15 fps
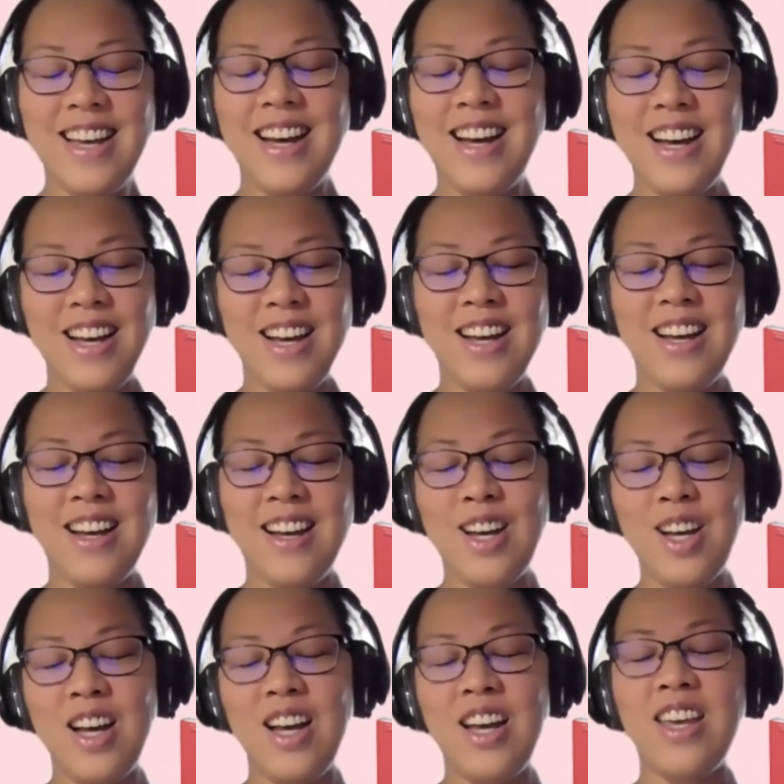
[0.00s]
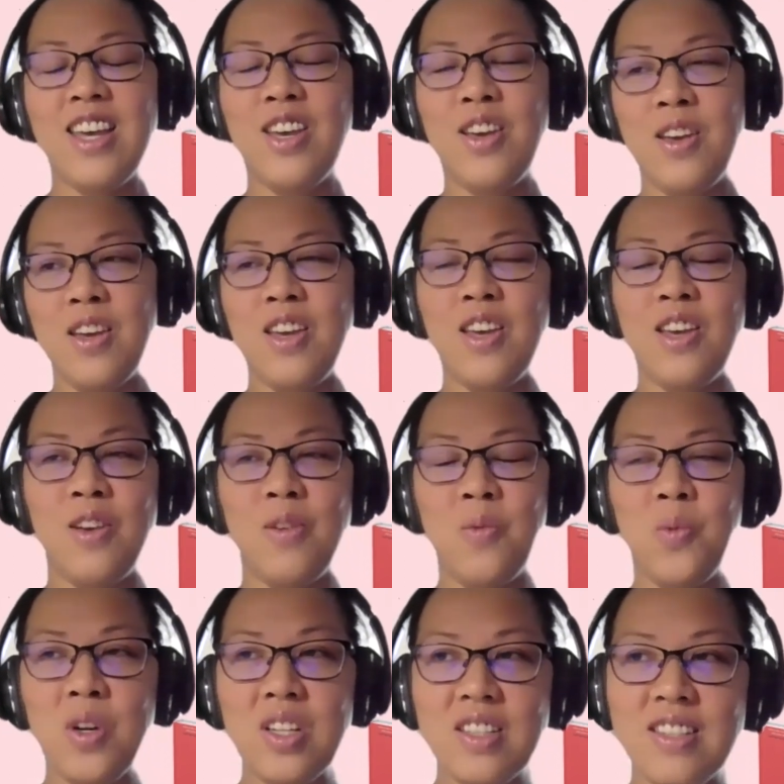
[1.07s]
I
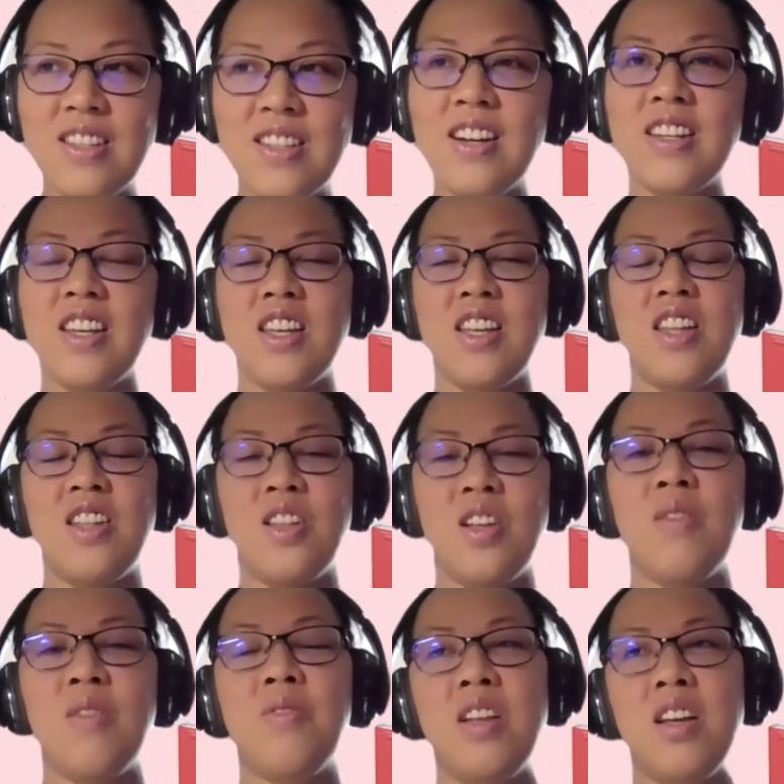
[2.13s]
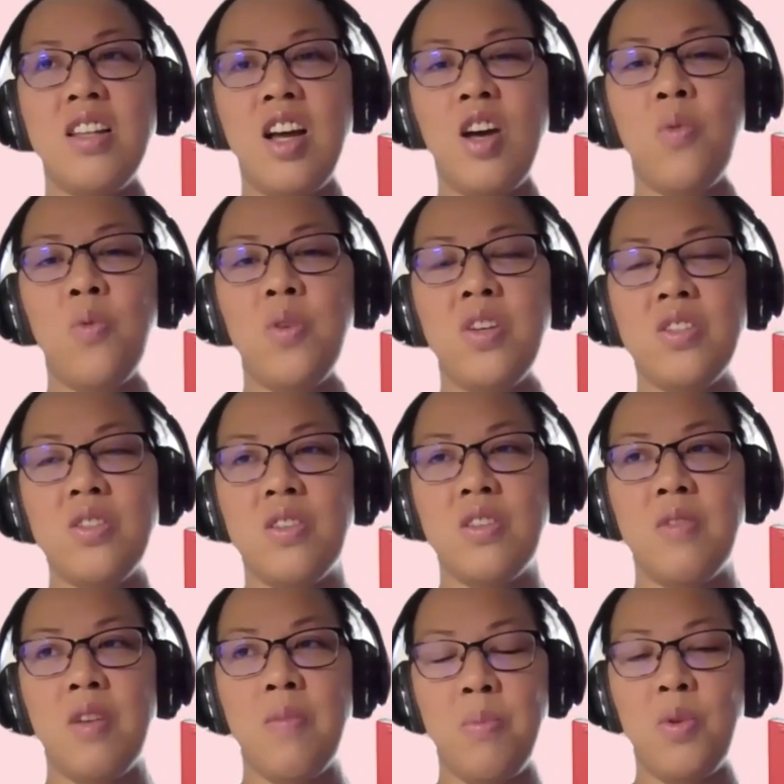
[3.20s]
was lucky enough that I was
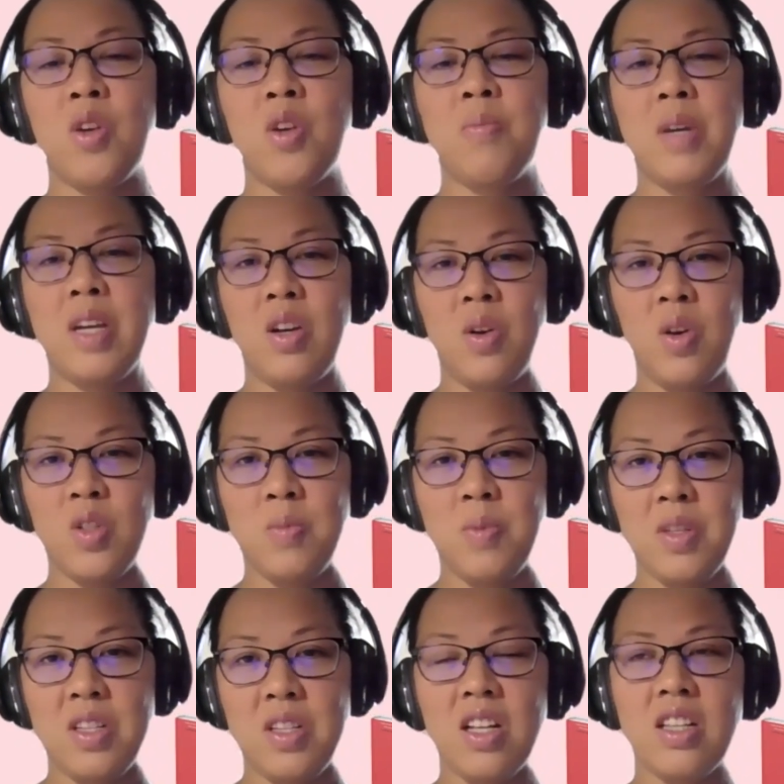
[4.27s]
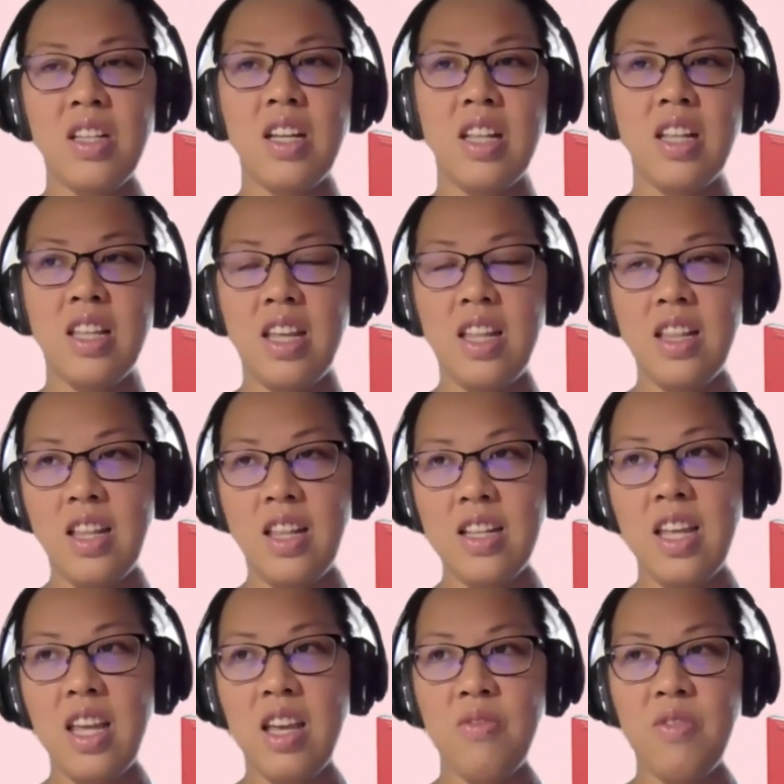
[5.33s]
employed by the hospital that
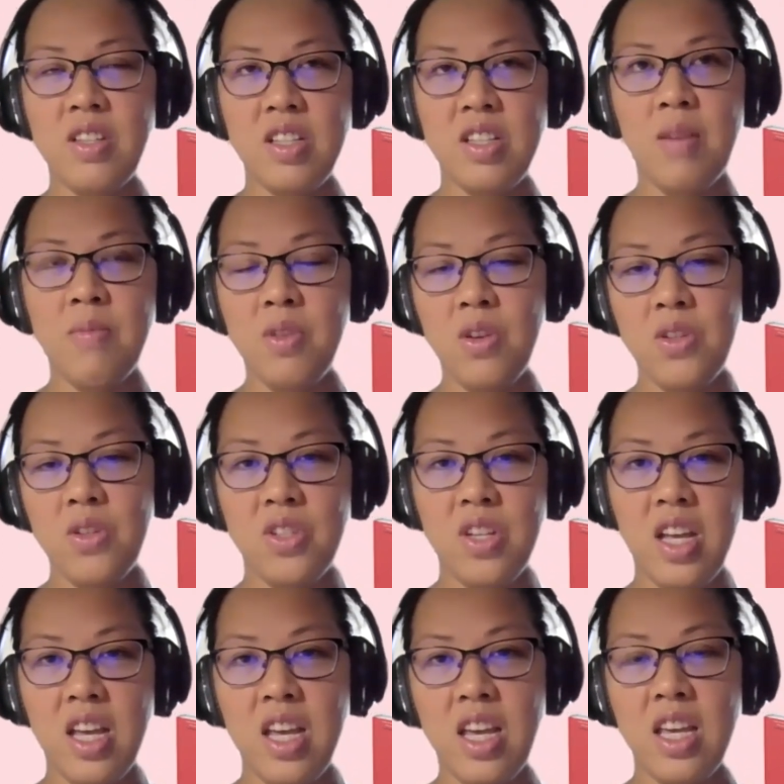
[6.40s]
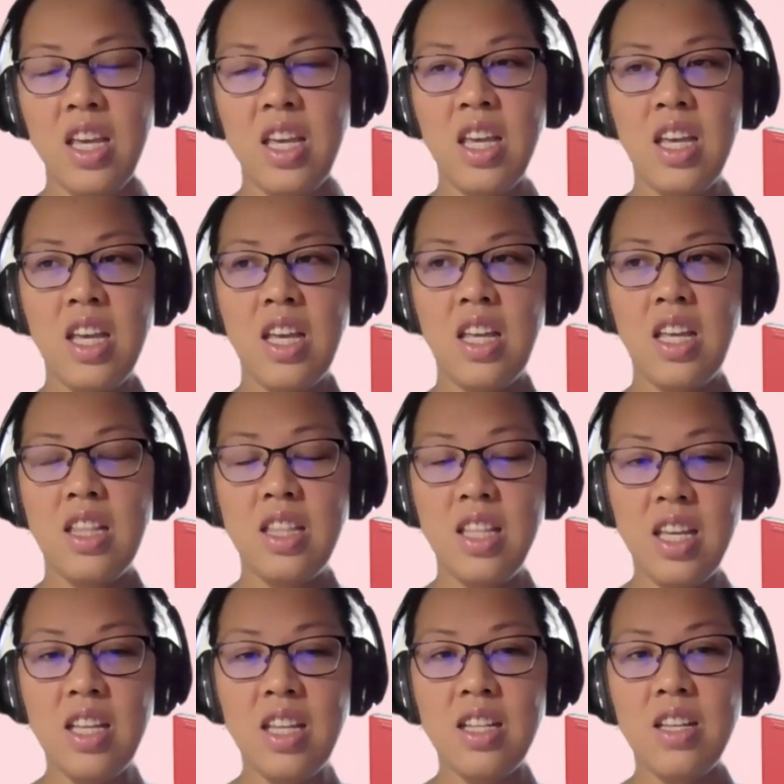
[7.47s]
every time there's a
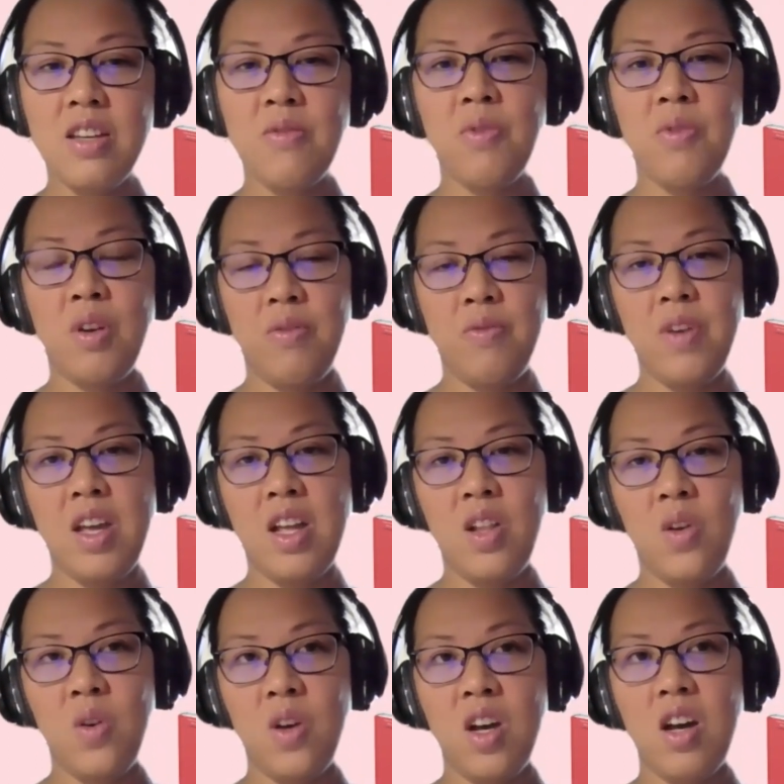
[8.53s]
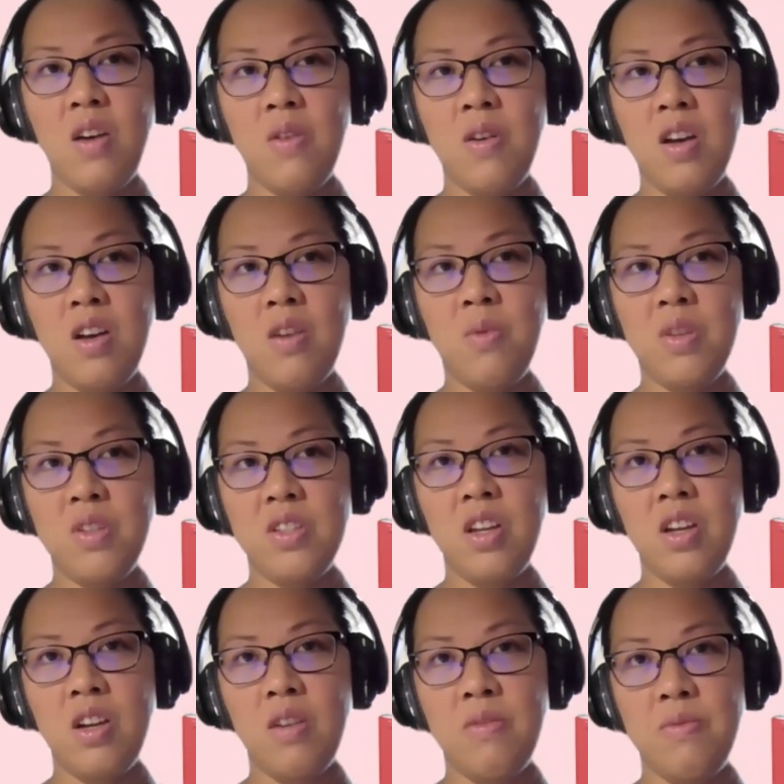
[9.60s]
need for a fellow, I was
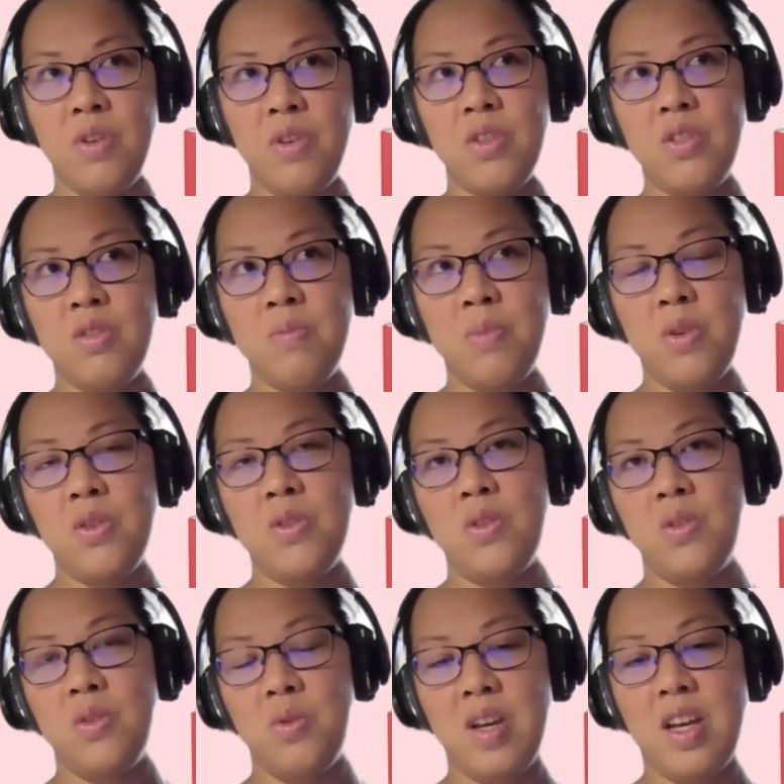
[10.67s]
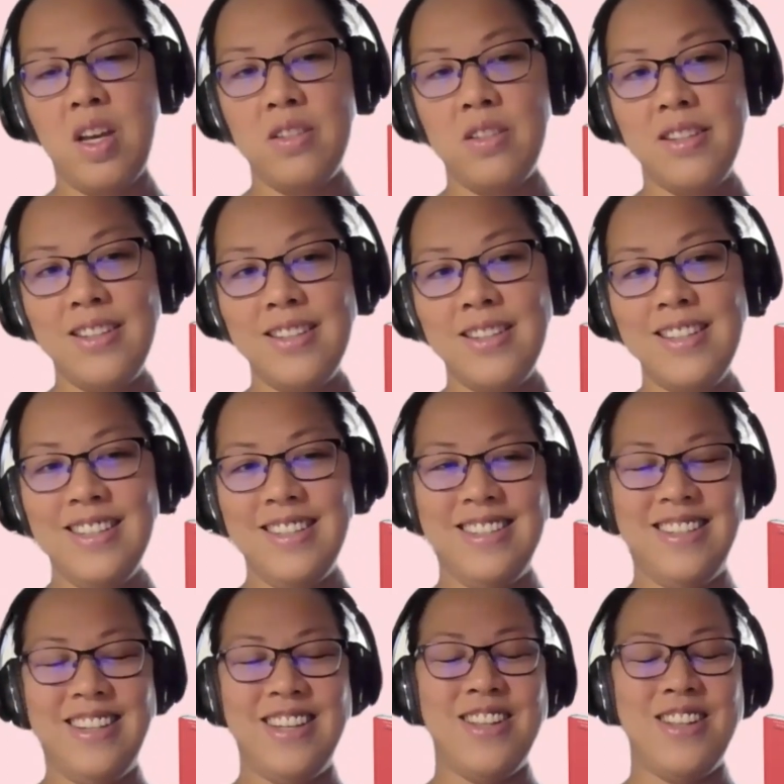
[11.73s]
their first person to ask
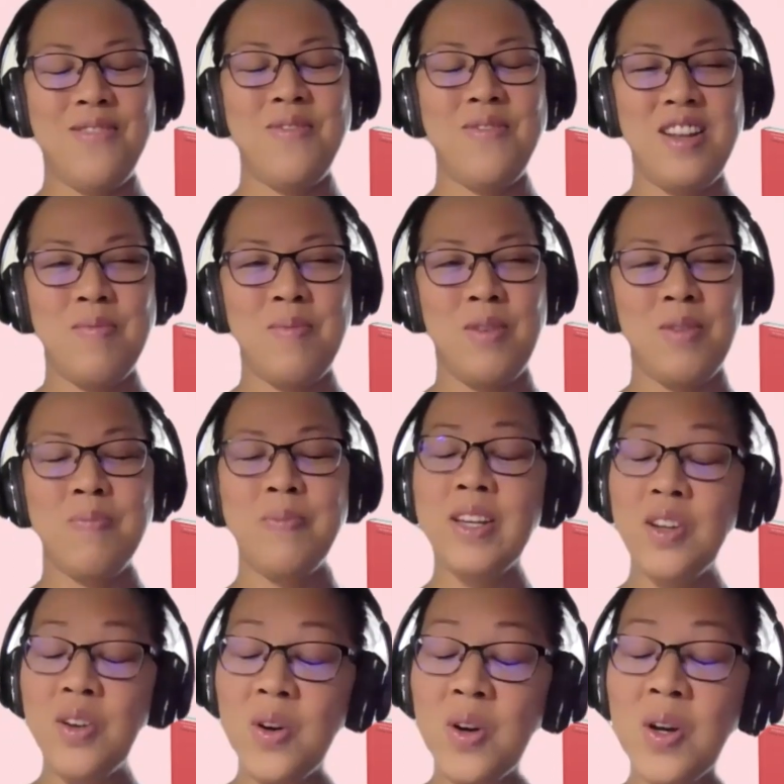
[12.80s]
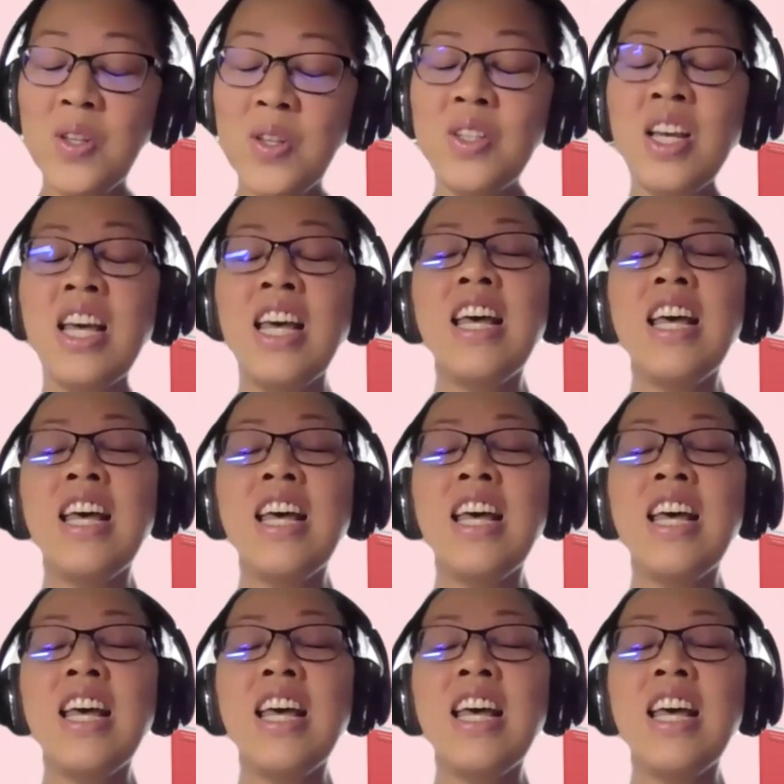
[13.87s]
and available because